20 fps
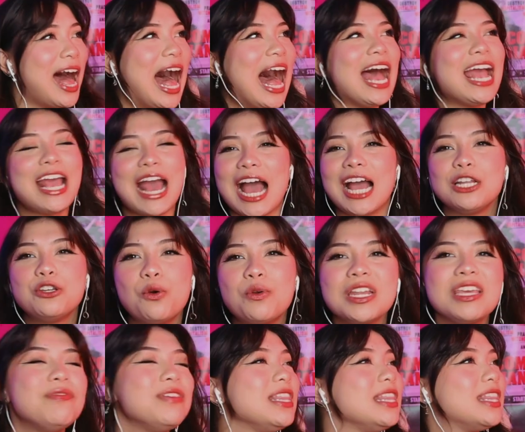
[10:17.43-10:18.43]
I don't
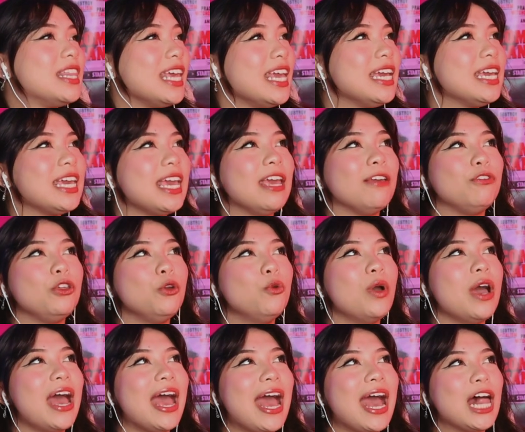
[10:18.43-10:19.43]
even think if
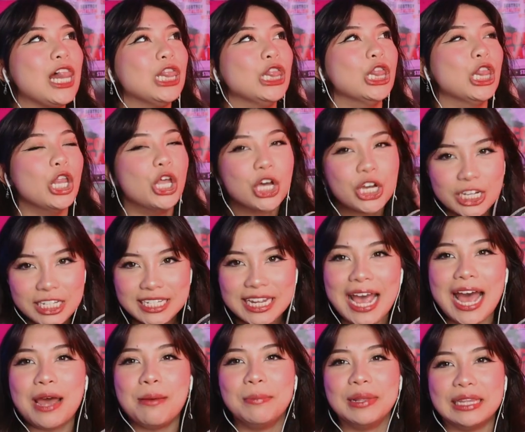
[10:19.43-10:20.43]
you looked
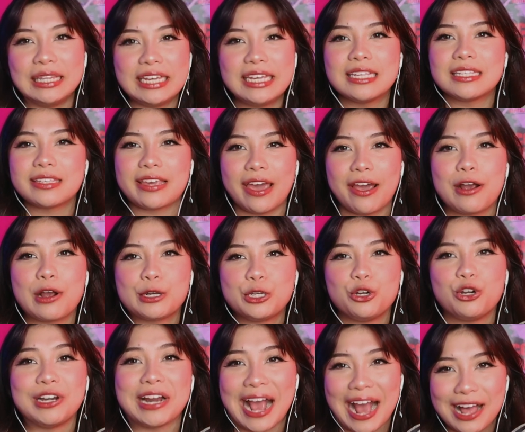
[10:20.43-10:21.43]
at Malia's
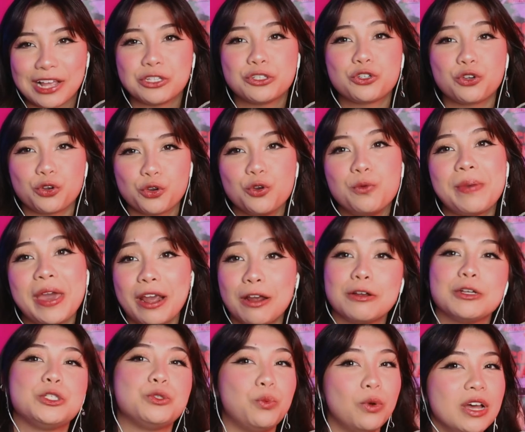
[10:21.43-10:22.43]
character and asked her who
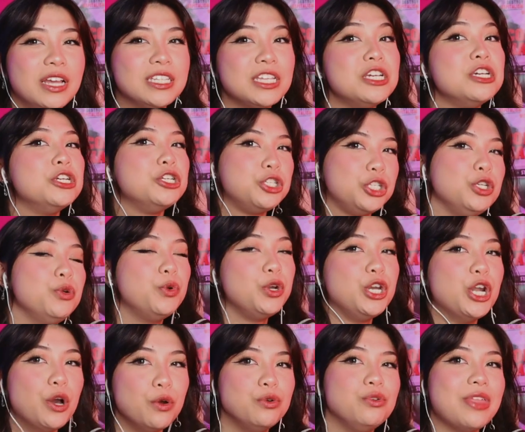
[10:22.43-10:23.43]
Parrish was, she would
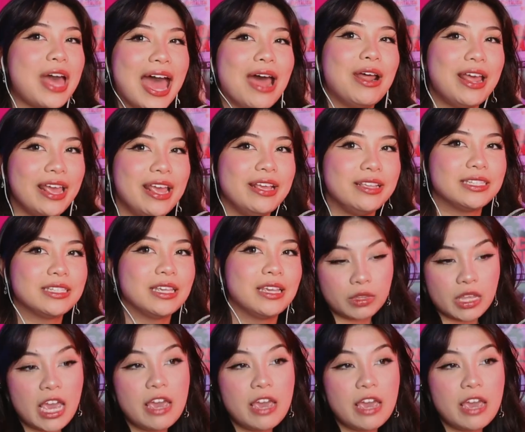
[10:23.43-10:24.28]
know who that is.